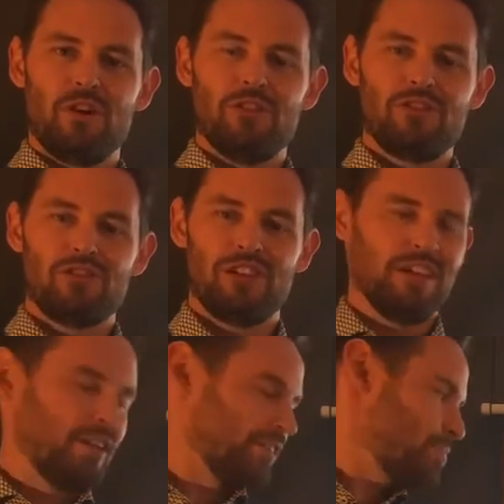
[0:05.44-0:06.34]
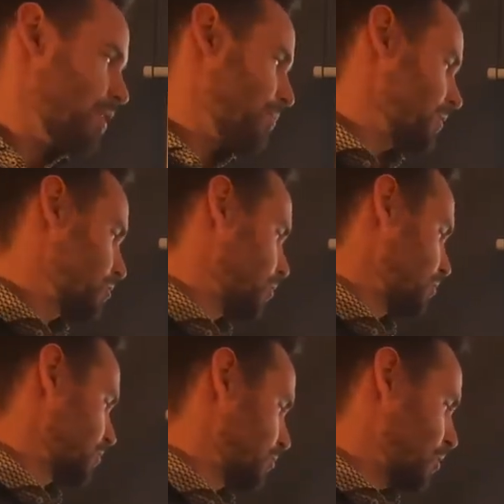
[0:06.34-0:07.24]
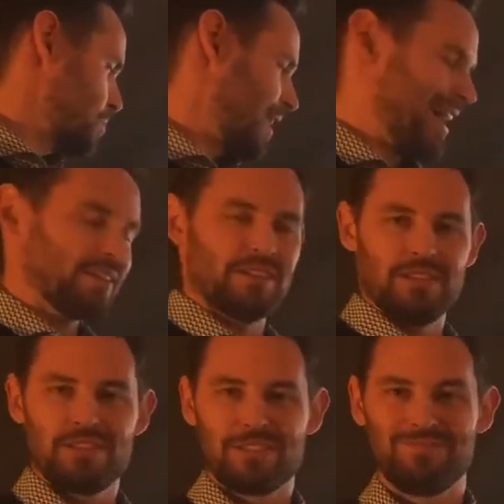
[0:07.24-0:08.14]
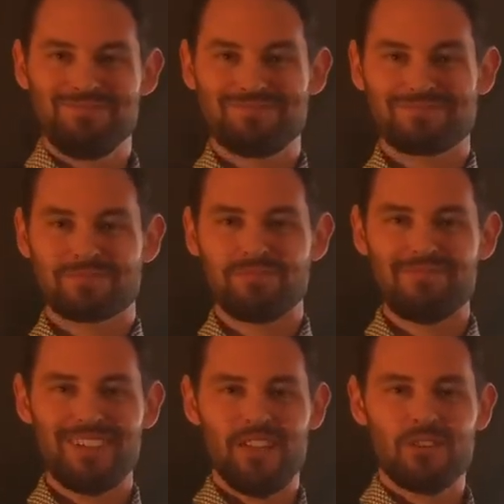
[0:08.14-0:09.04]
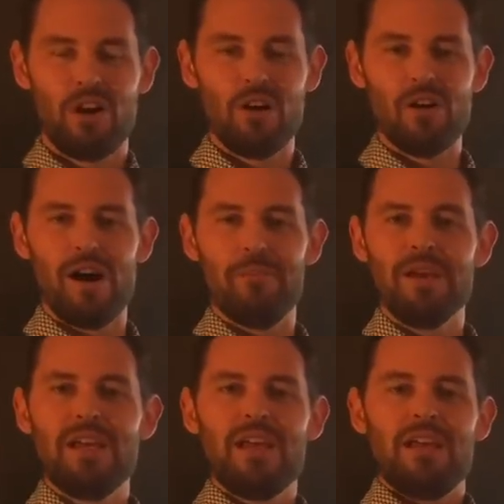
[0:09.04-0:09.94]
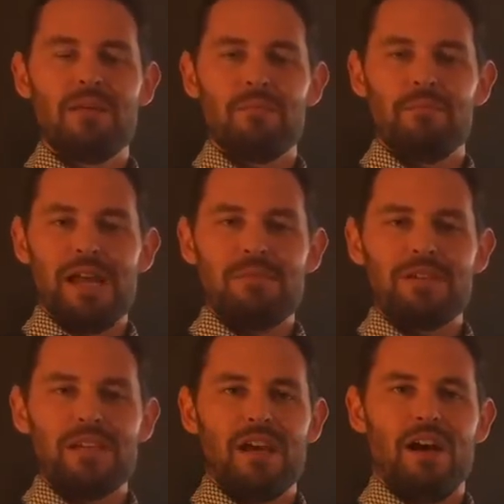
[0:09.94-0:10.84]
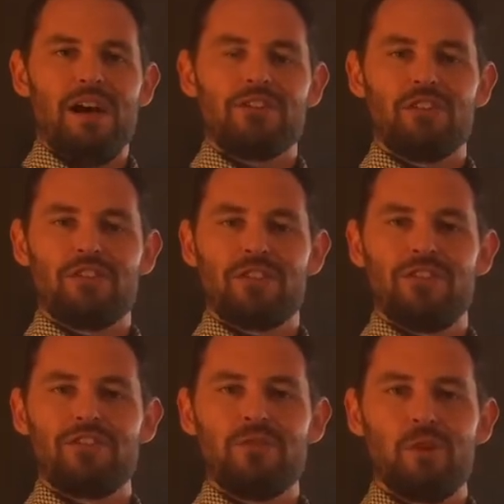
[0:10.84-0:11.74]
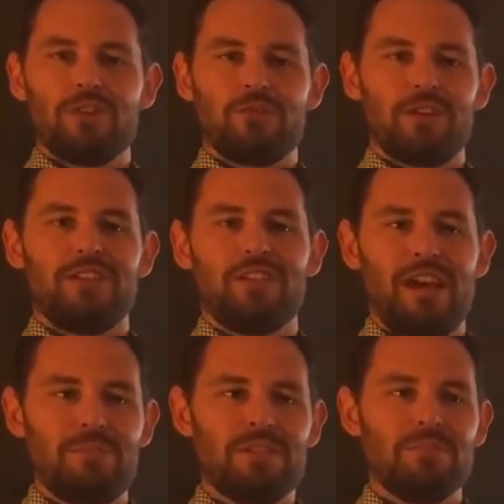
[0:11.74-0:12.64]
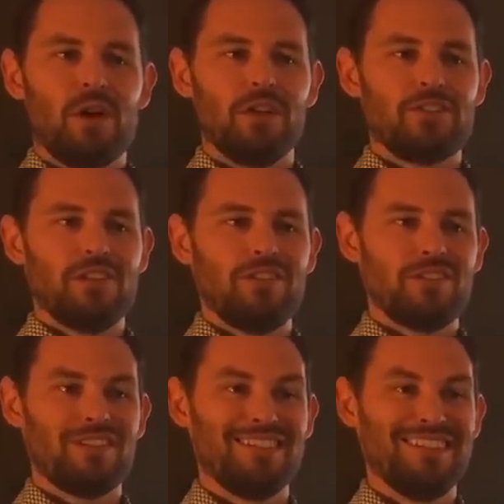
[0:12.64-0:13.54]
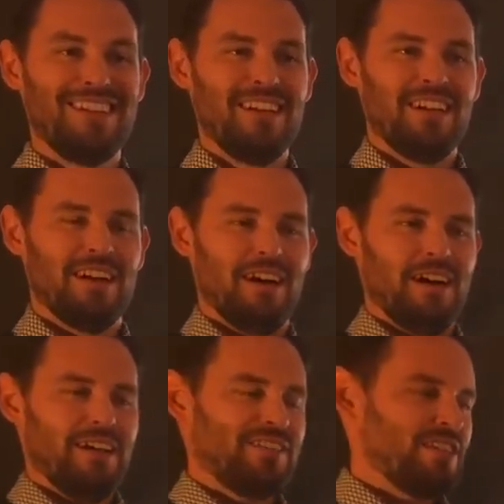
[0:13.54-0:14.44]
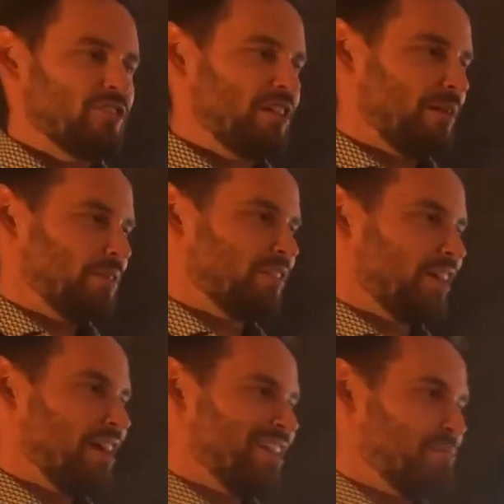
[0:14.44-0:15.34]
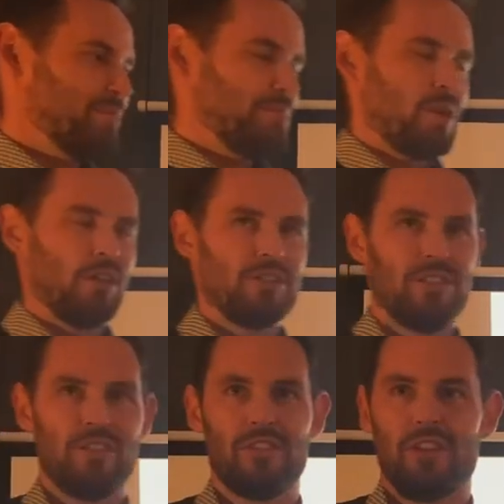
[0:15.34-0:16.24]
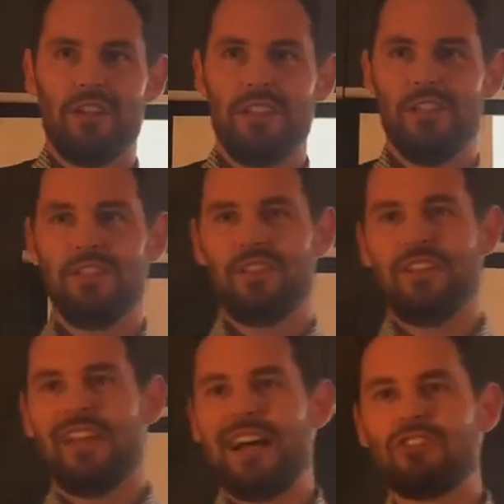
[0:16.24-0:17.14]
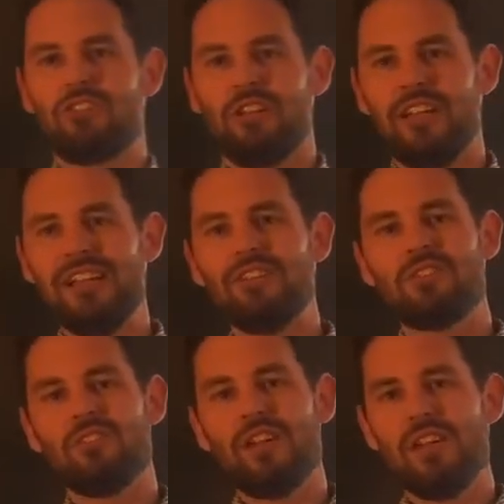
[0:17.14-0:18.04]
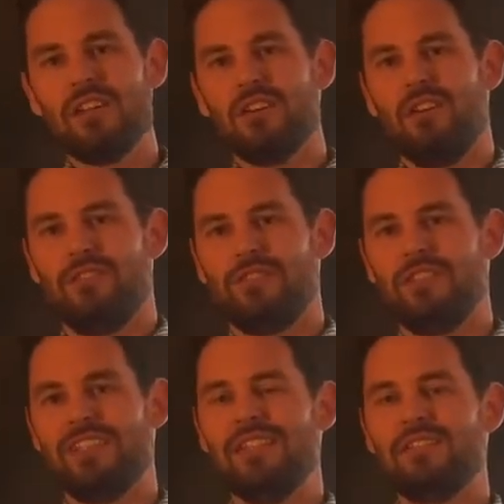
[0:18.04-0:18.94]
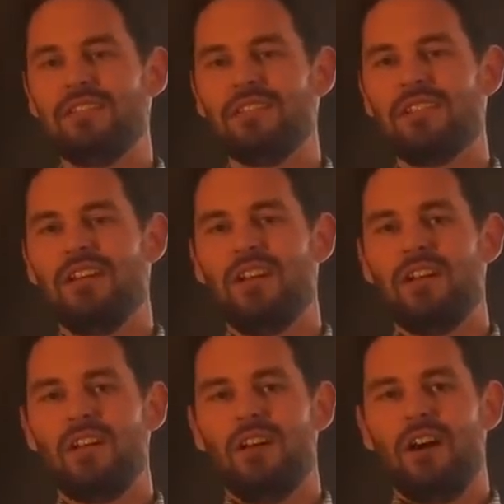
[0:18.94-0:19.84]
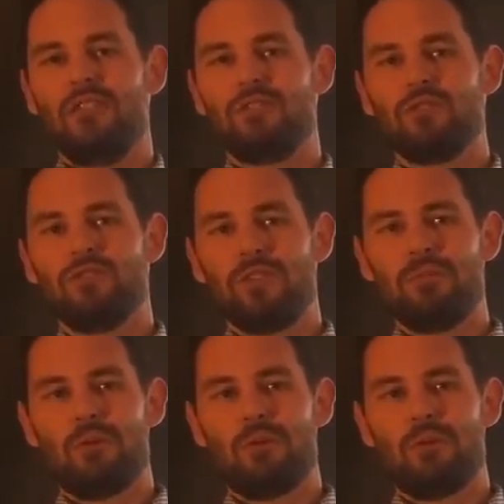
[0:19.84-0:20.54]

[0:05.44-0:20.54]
Roche in a department called Global Access. So maybe just a few words. What is an epidemiologist? Essentially, I would say an epidemiologist studies the natural history of diseases, sort of on a